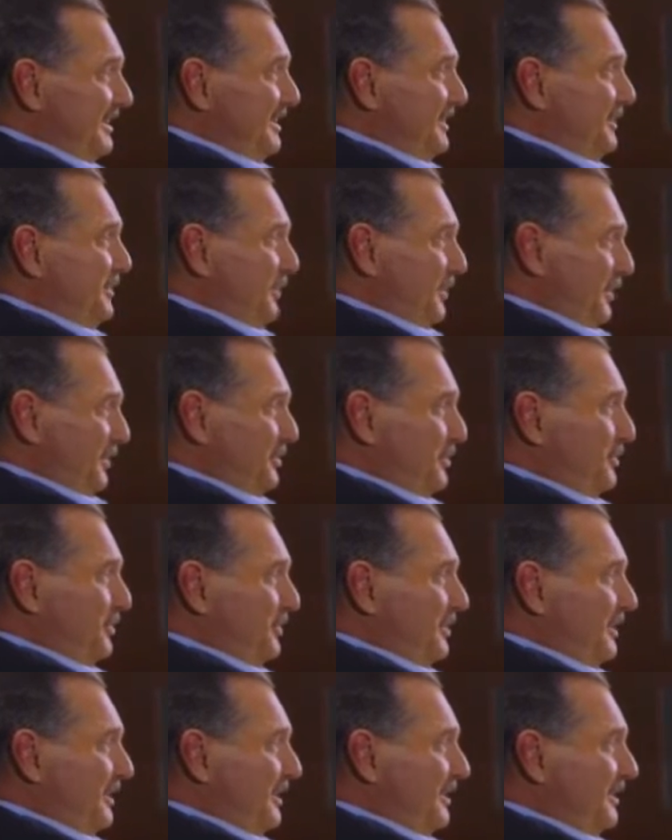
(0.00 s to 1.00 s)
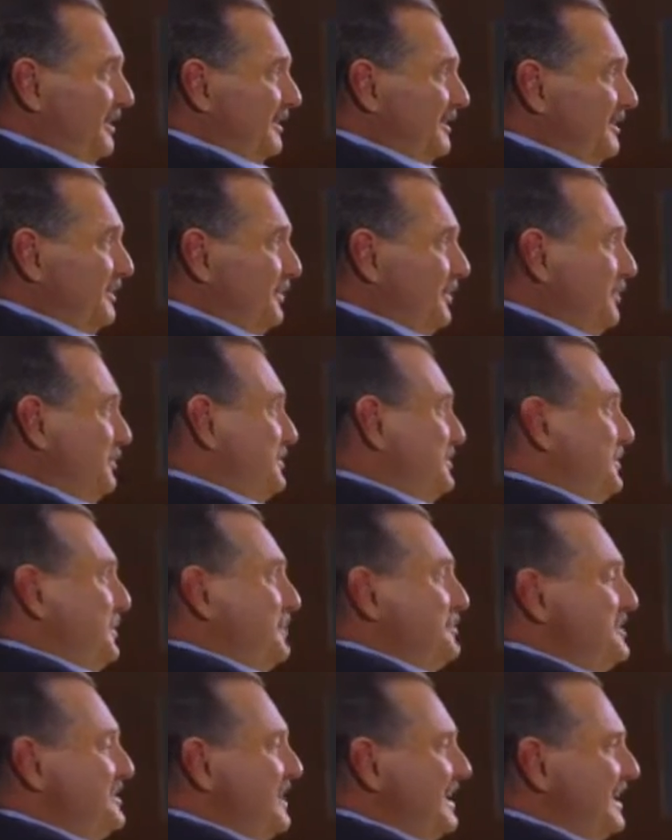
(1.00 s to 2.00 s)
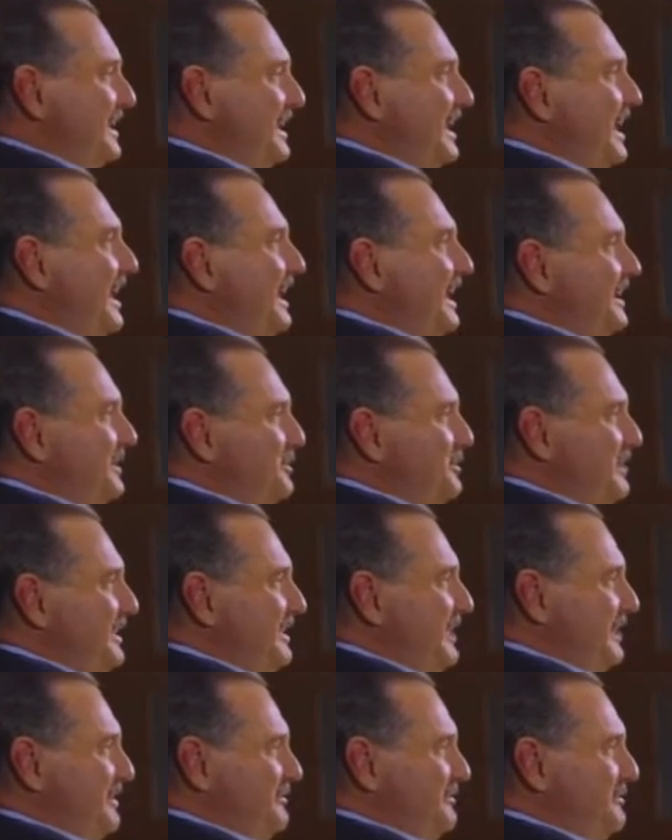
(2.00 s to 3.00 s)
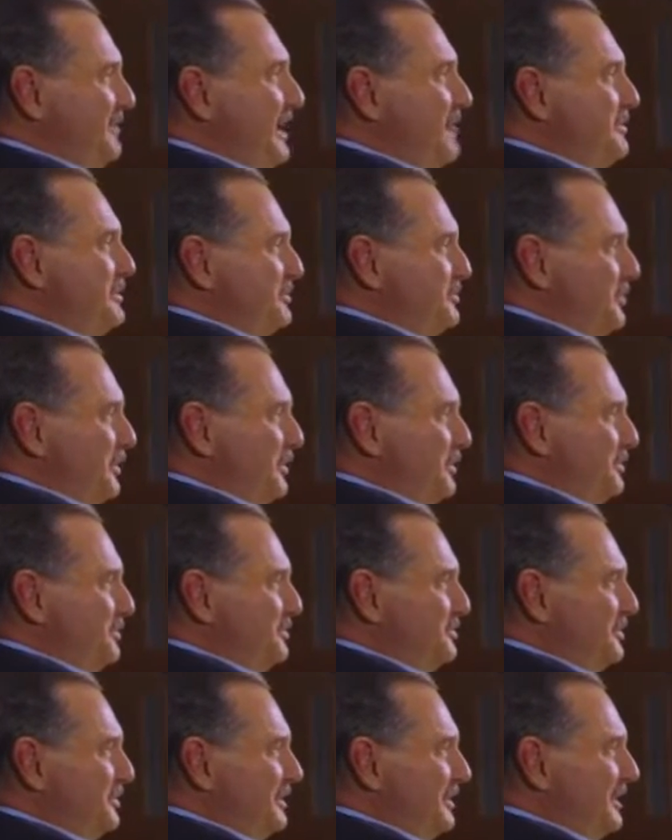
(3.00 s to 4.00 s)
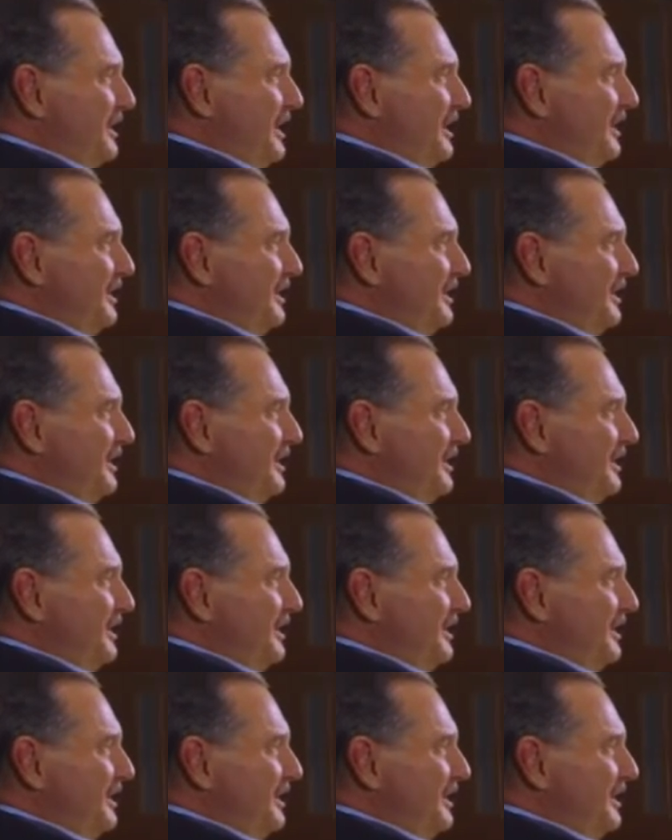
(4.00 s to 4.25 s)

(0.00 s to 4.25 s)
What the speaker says: while you were there. What was that like to be that famous while you were still in college?